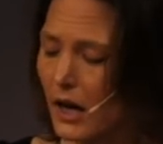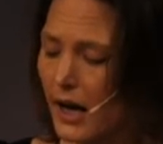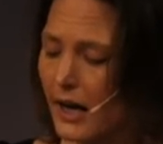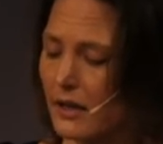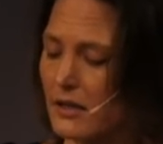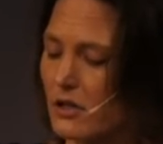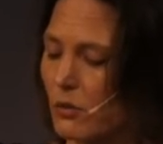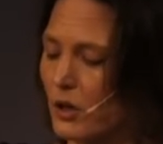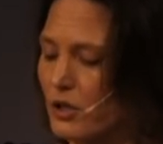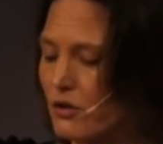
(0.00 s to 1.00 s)
And
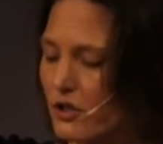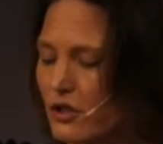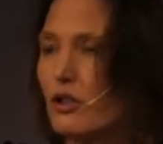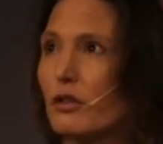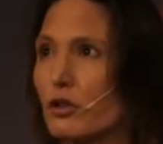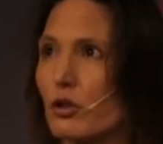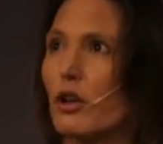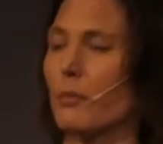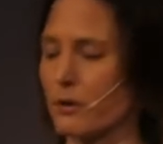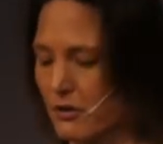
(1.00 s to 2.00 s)
when you stir it all
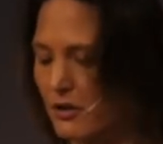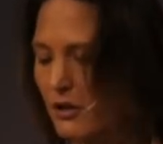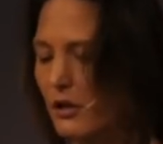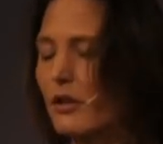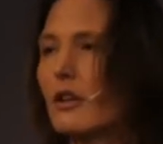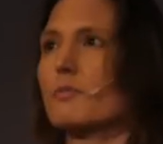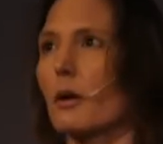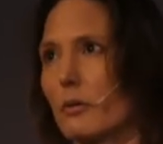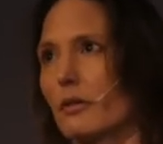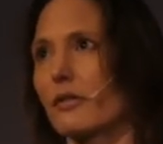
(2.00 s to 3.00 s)
up, you stir those
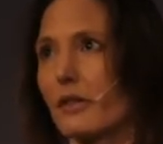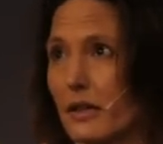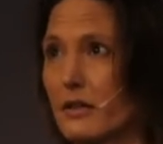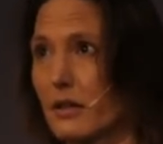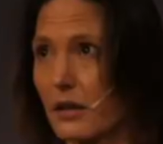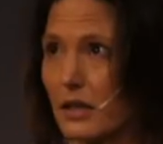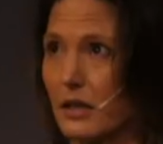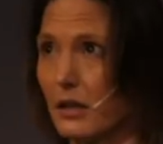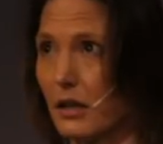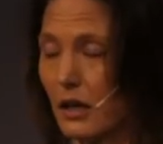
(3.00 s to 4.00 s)
bubbles into
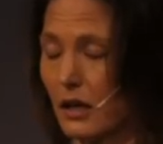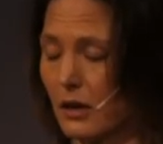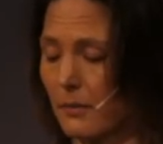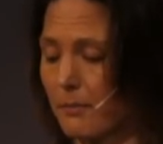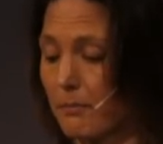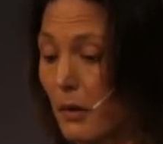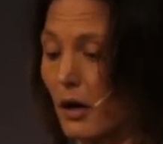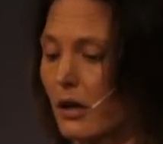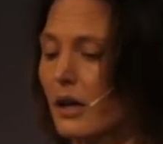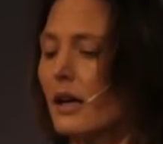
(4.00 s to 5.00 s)
the
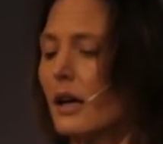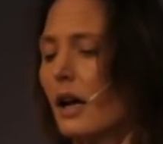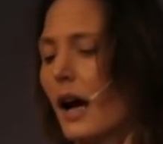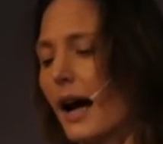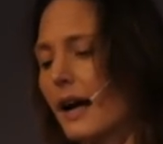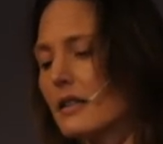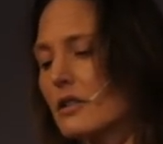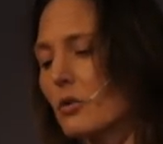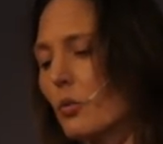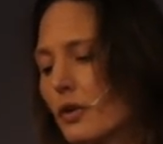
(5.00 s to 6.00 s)
mug.
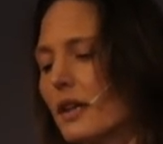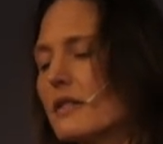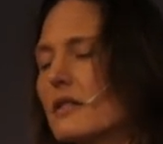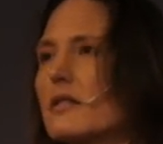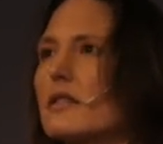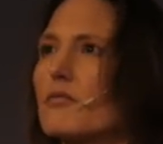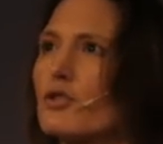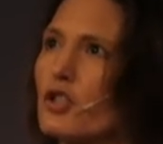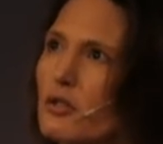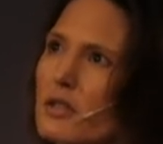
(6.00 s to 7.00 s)
And what that does is it
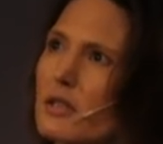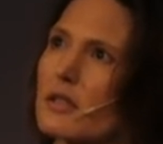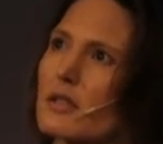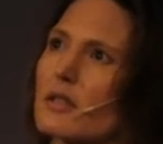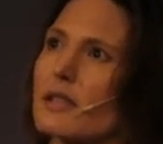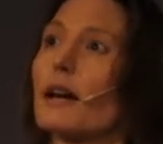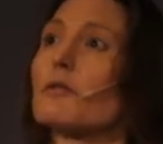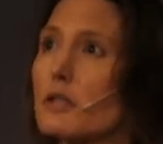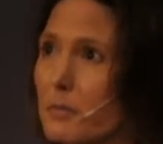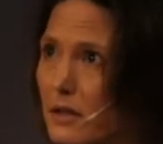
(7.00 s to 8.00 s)
reduces the
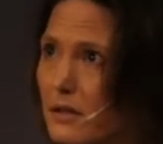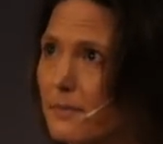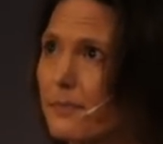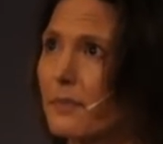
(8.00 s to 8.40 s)
sound speed.